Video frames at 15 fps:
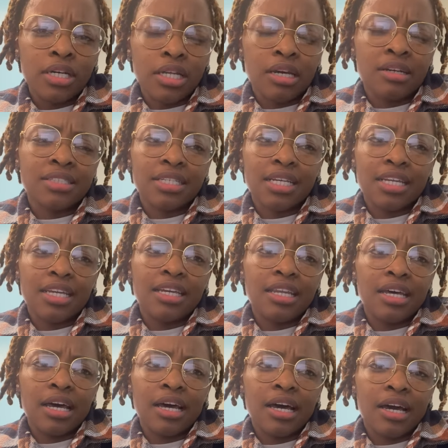and I was like, yeah,
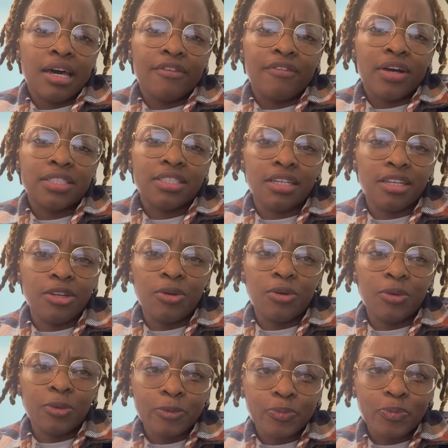nah, I gotta find something
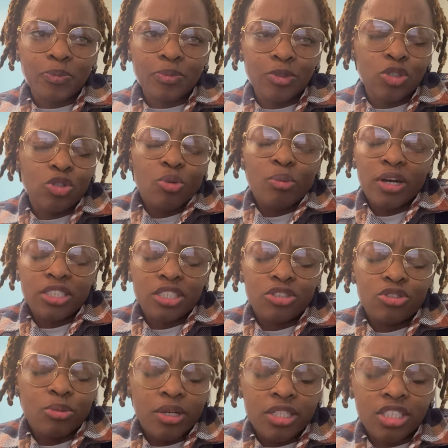new. Too much,
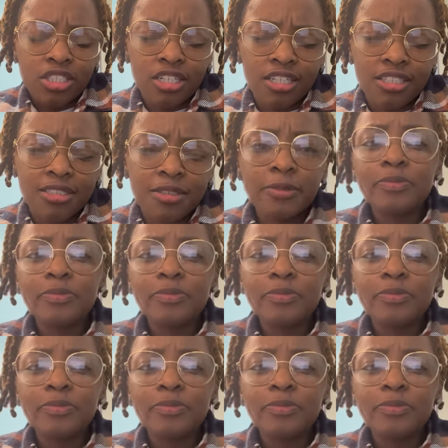too much cheese.